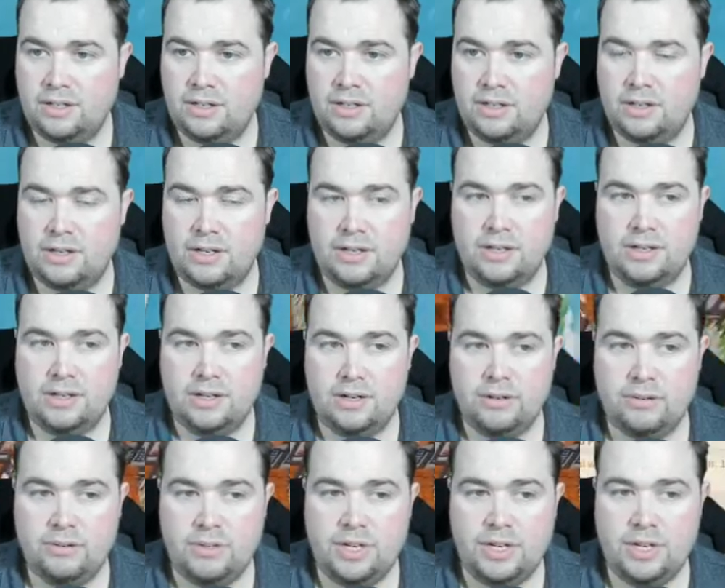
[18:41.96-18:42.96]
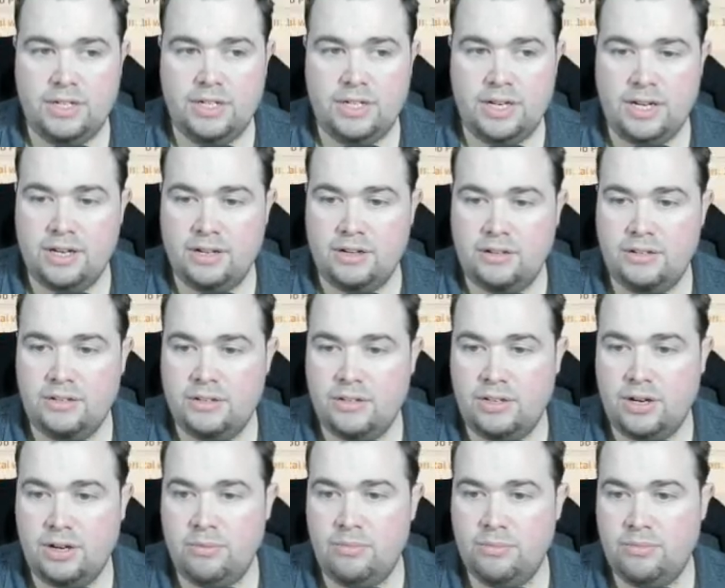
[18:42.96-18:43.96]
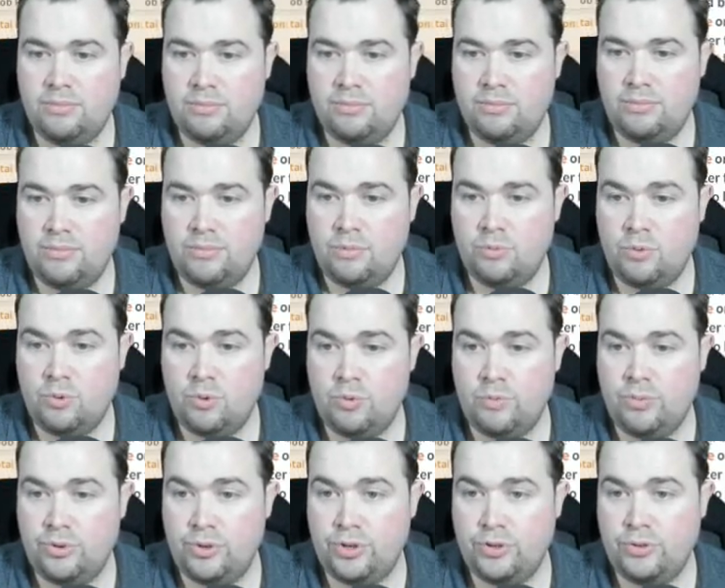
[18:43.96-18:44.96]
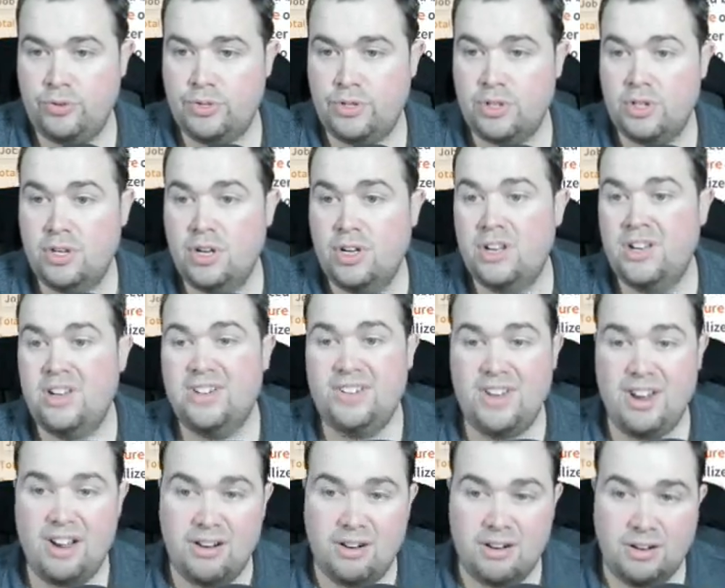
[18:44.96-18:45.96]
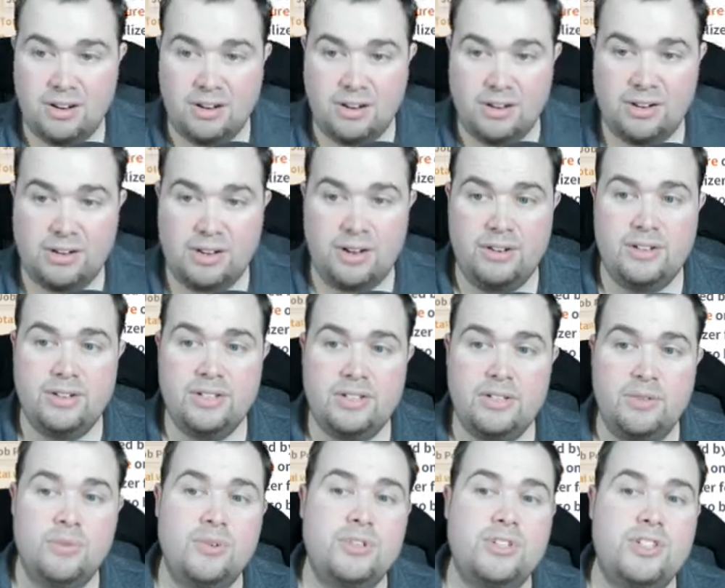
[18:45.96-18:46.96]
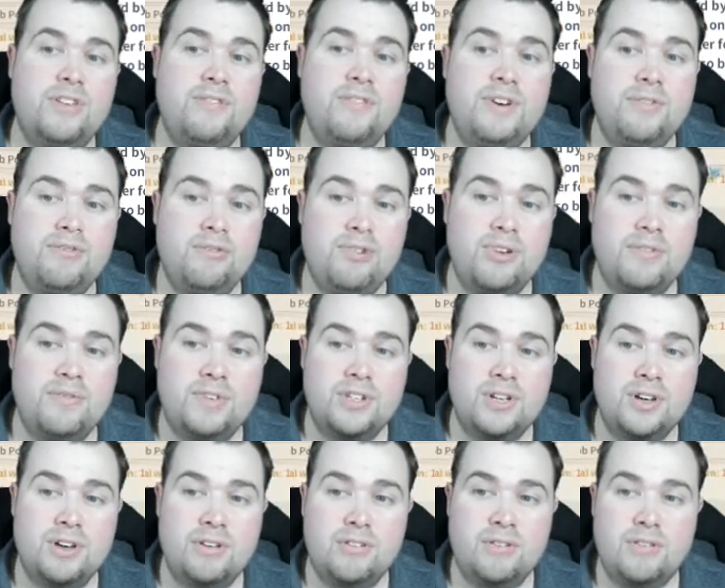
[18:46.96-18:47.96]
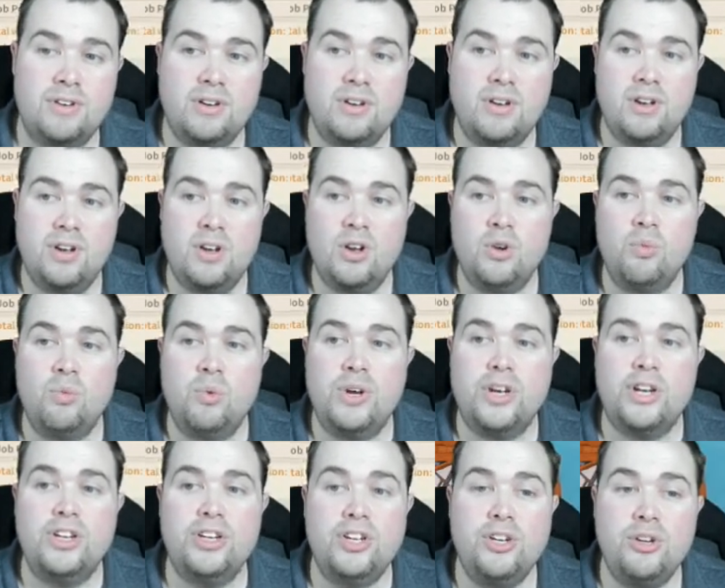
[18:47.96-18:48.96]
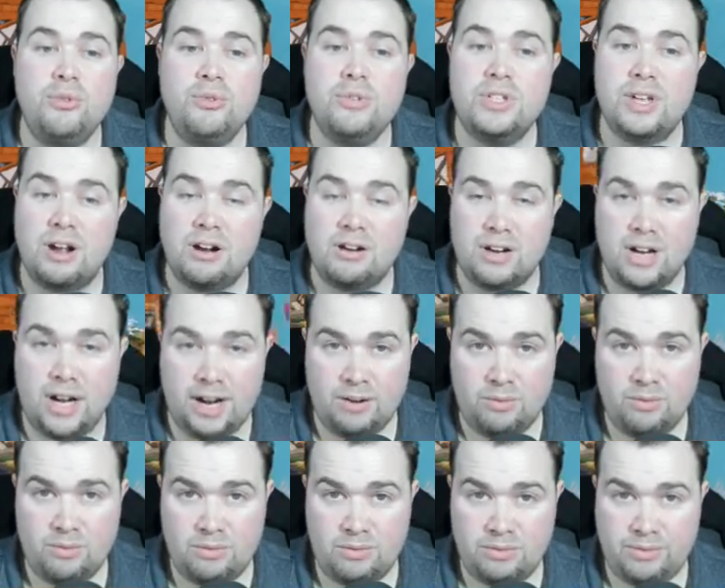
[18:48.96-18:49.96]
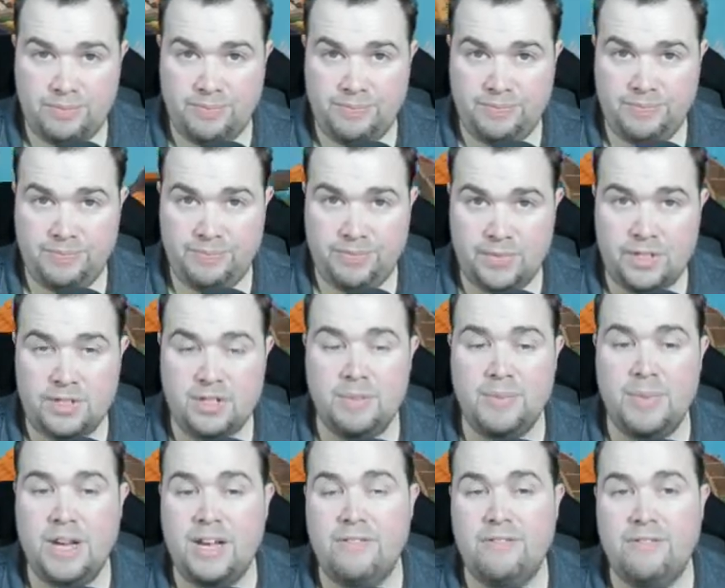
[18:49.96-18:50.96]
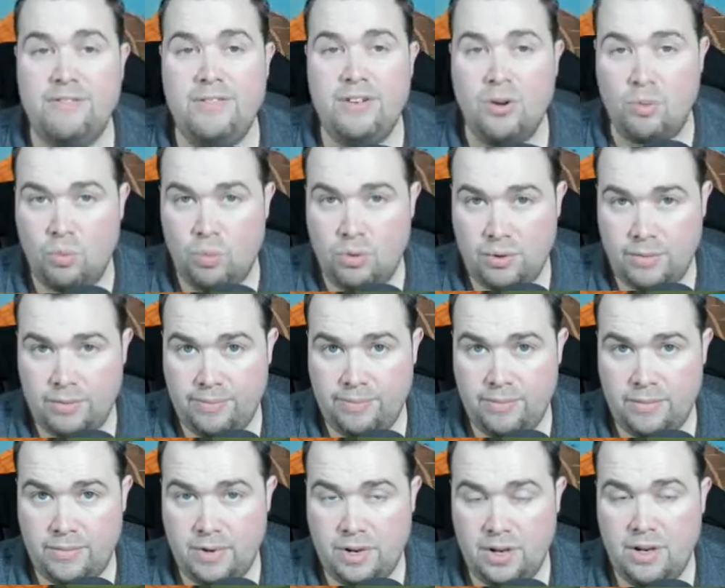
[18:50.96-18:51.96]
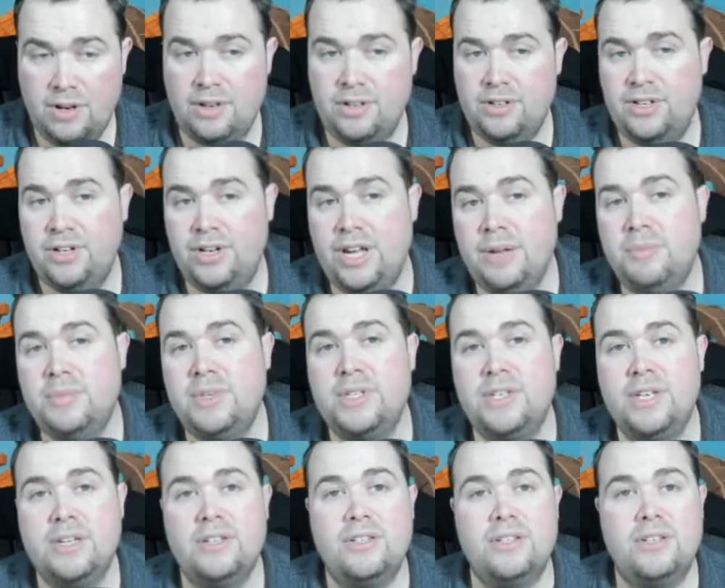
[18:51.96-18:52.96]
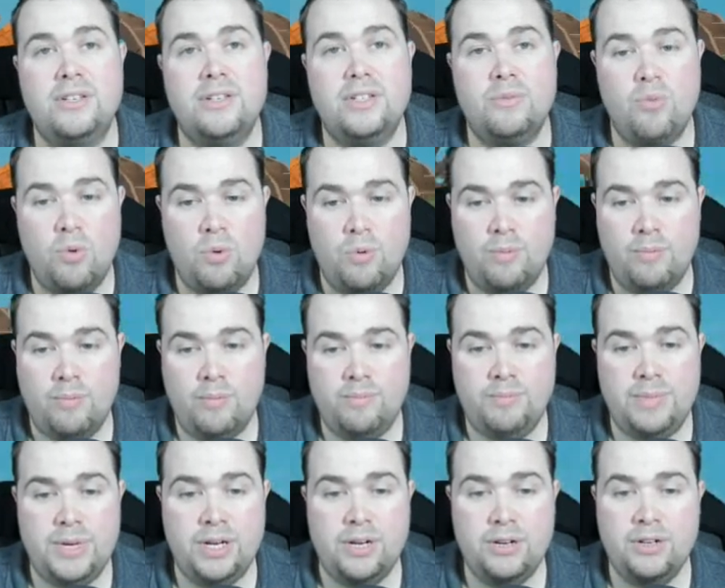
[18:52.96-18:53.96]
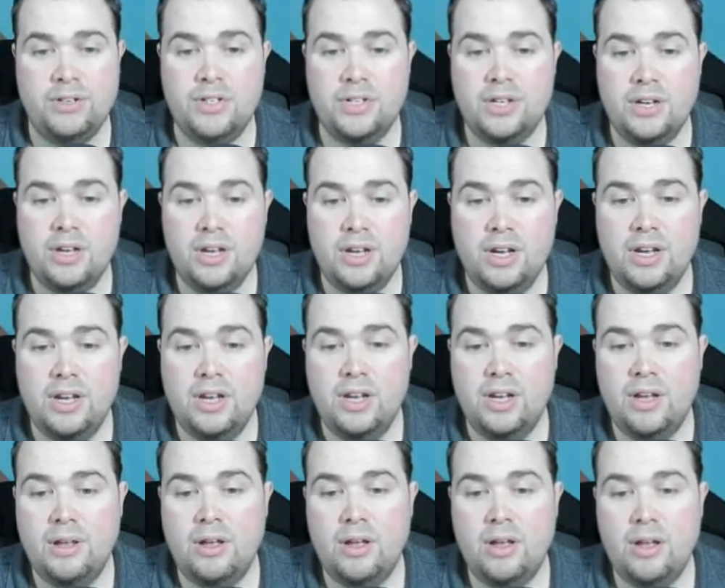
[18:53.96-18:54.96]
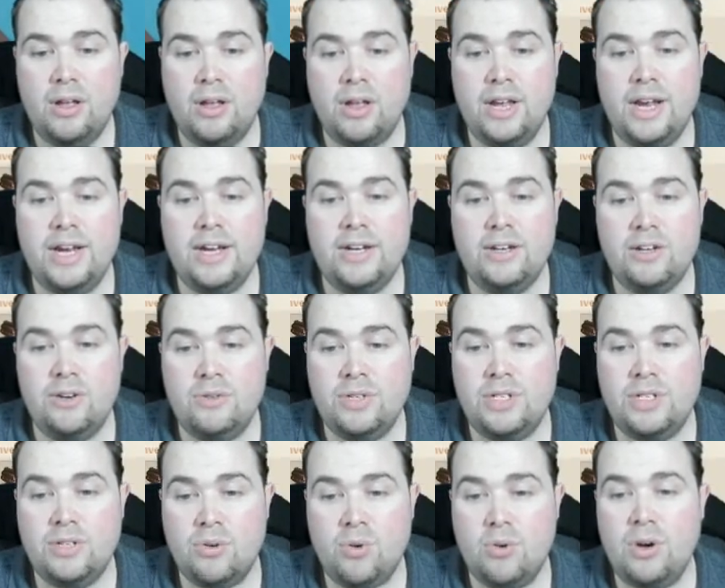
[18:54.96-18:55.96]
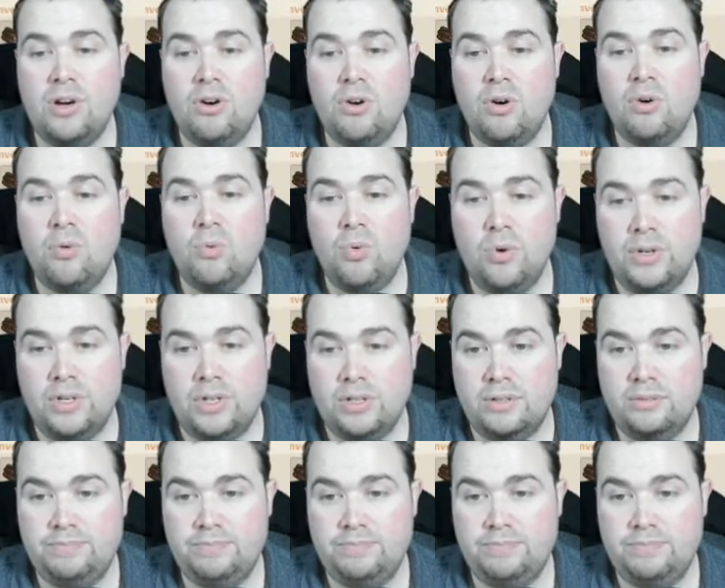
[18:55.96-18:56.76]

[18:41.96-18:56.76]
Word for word: Okay, now these here will produce dung. Okay, so we've got 73 in reserve. We're going to use dung now to make fuel to keep the citizens warm, because it uses quite a lot of wood.